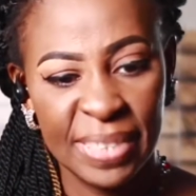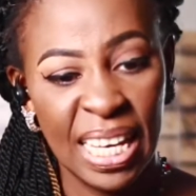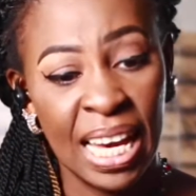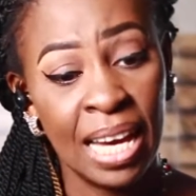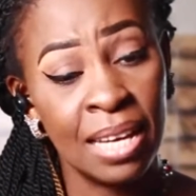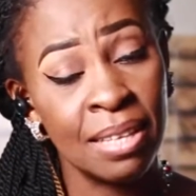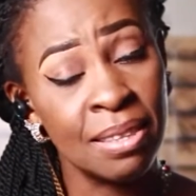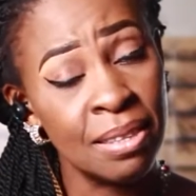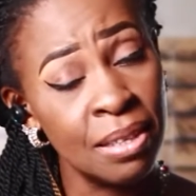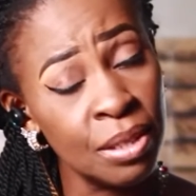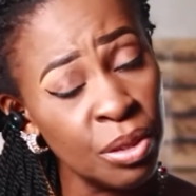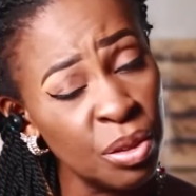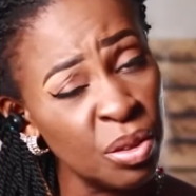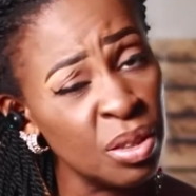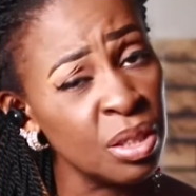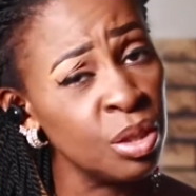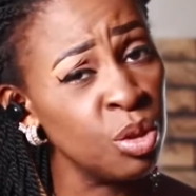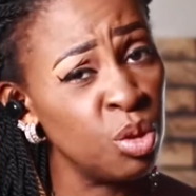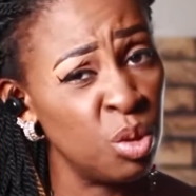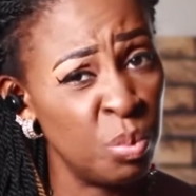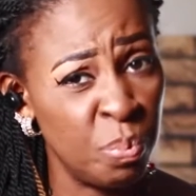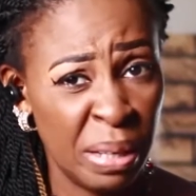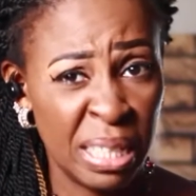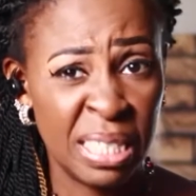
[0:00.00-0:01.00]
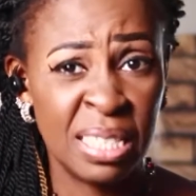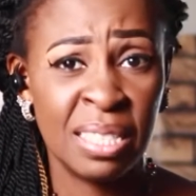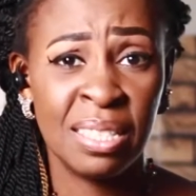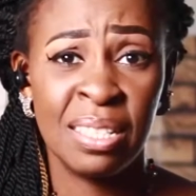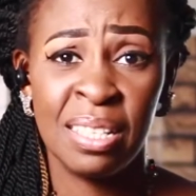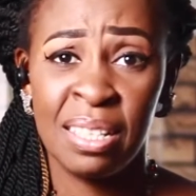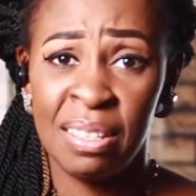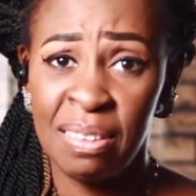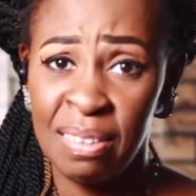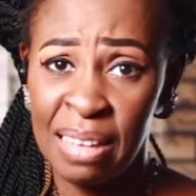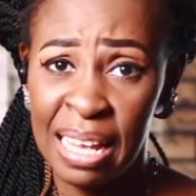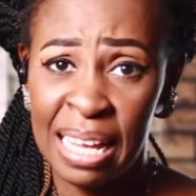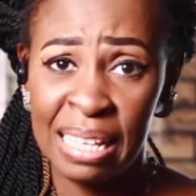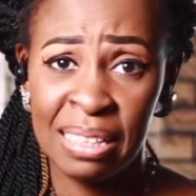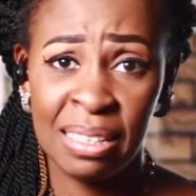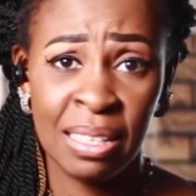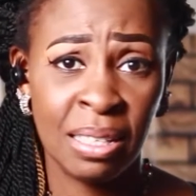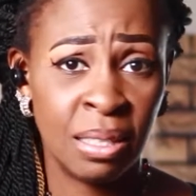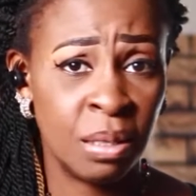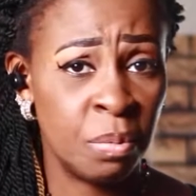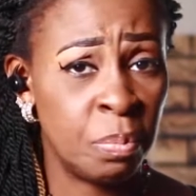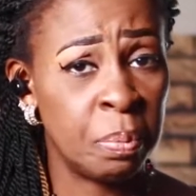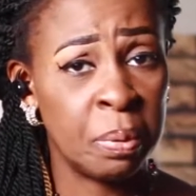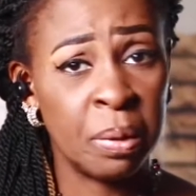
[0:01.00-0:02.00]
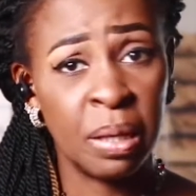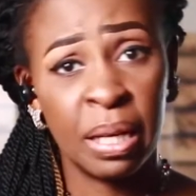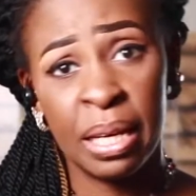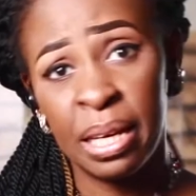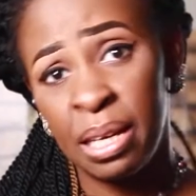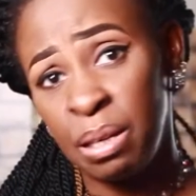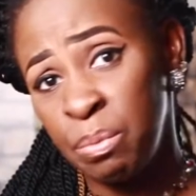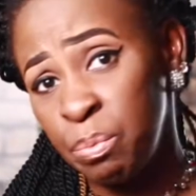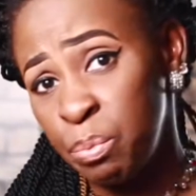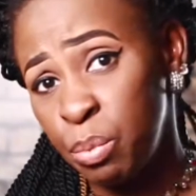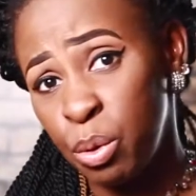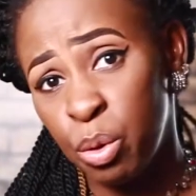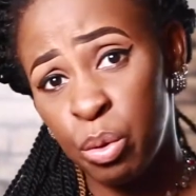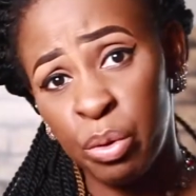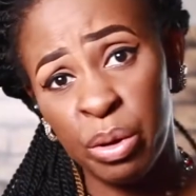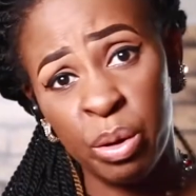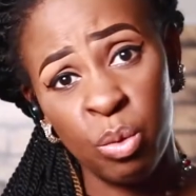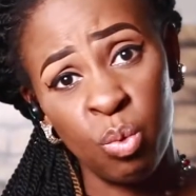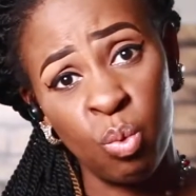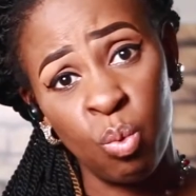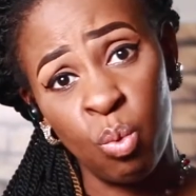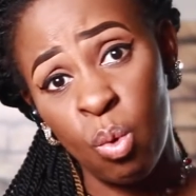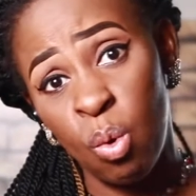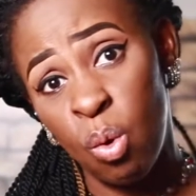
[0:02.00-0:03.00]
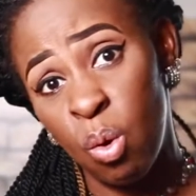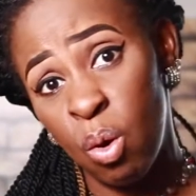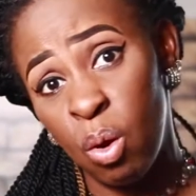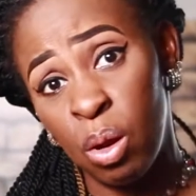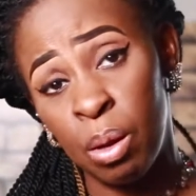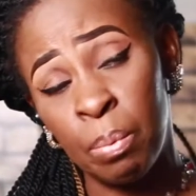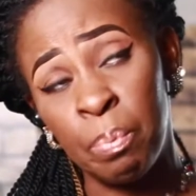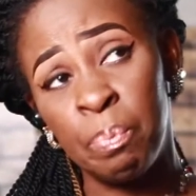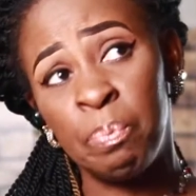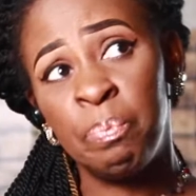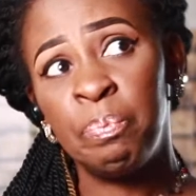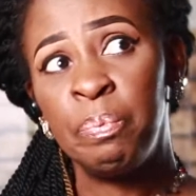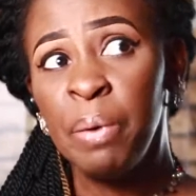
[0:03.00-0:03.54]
I think you can do better than that, than a plain, boring wall.